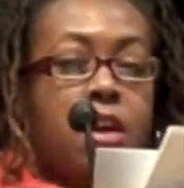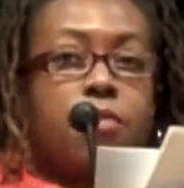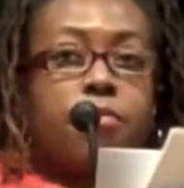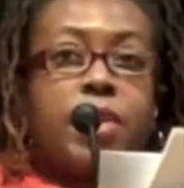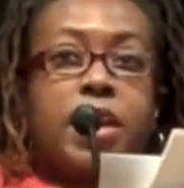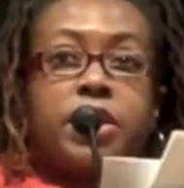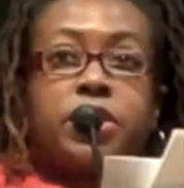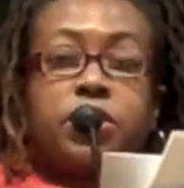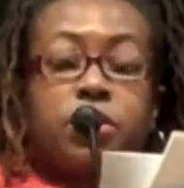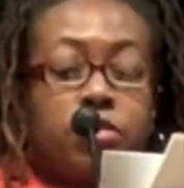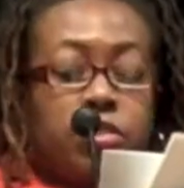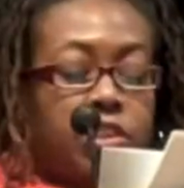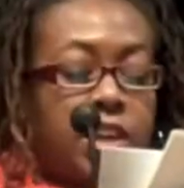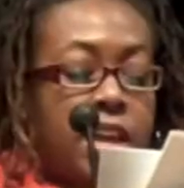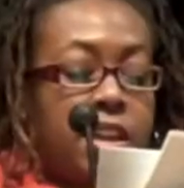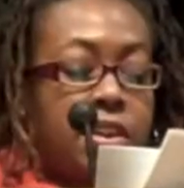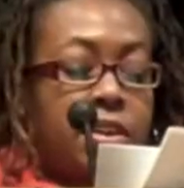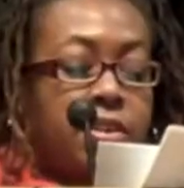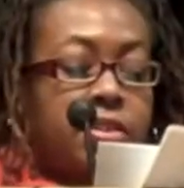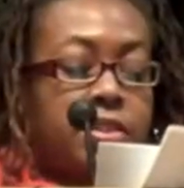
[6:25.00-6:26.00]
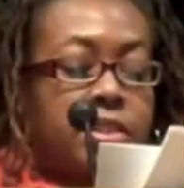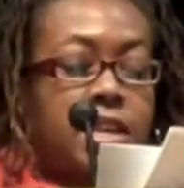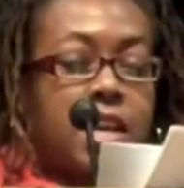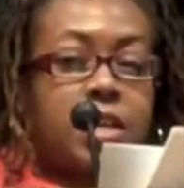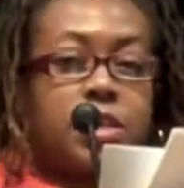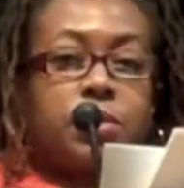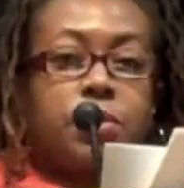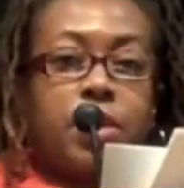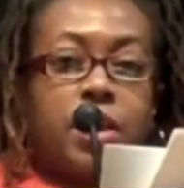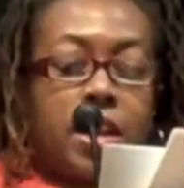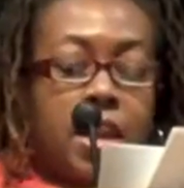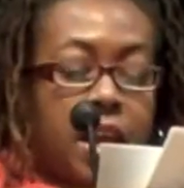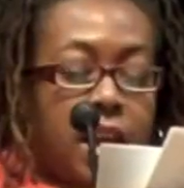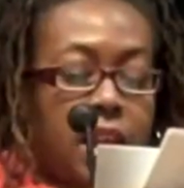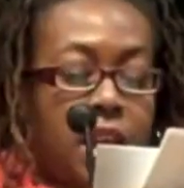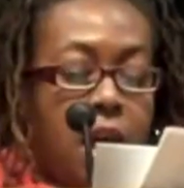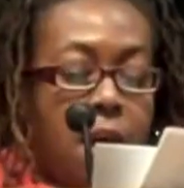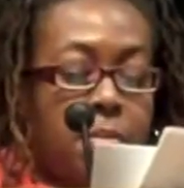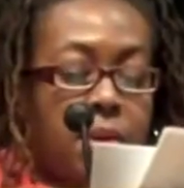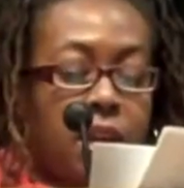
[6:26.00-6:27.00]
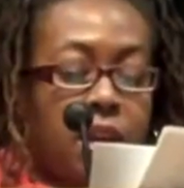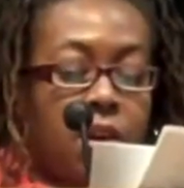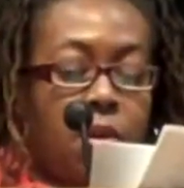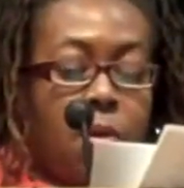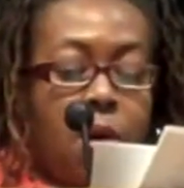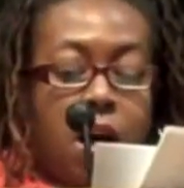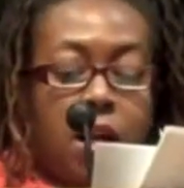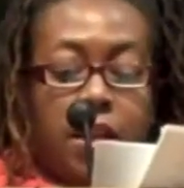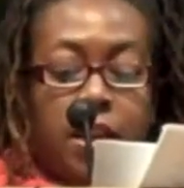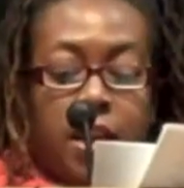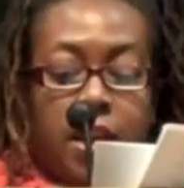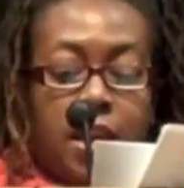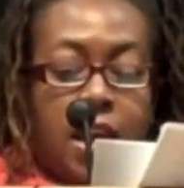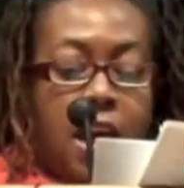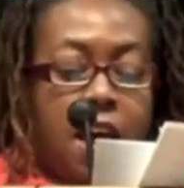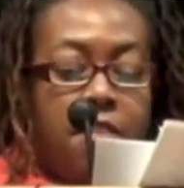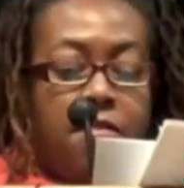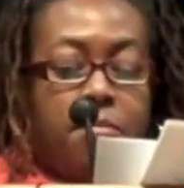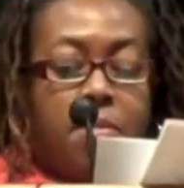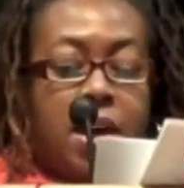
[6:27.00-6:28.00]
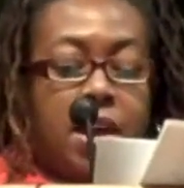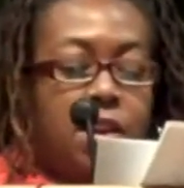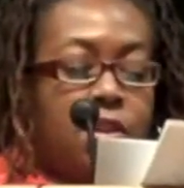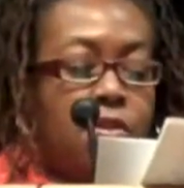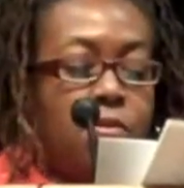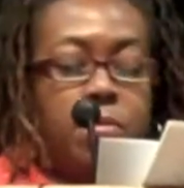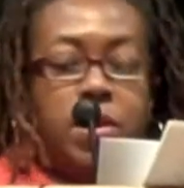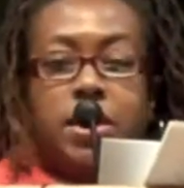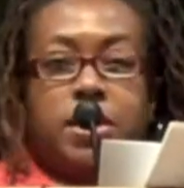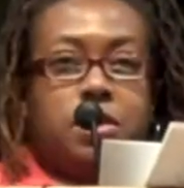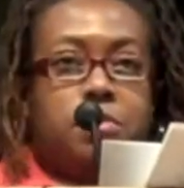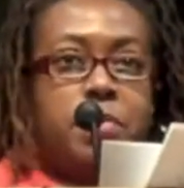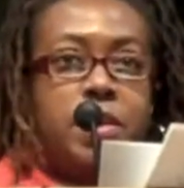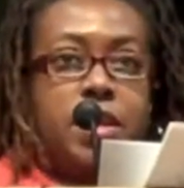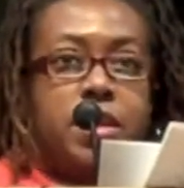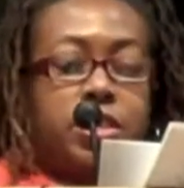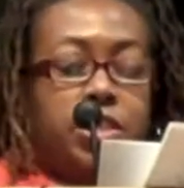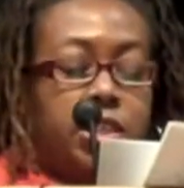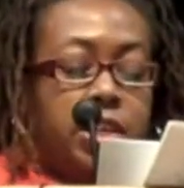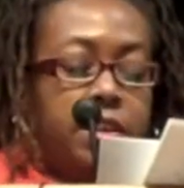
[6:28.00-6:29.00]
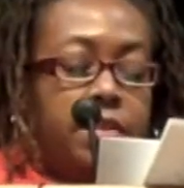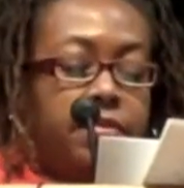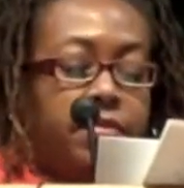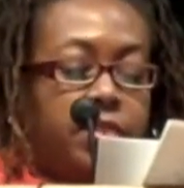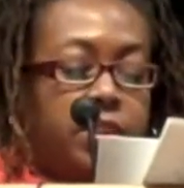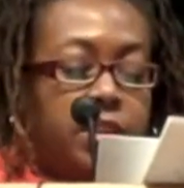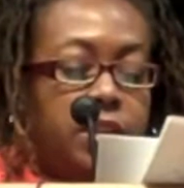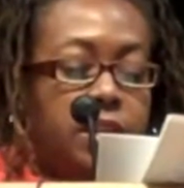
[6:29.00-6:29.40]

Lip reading: Racial, gender, sexual, and economic equality have by no means been achieved.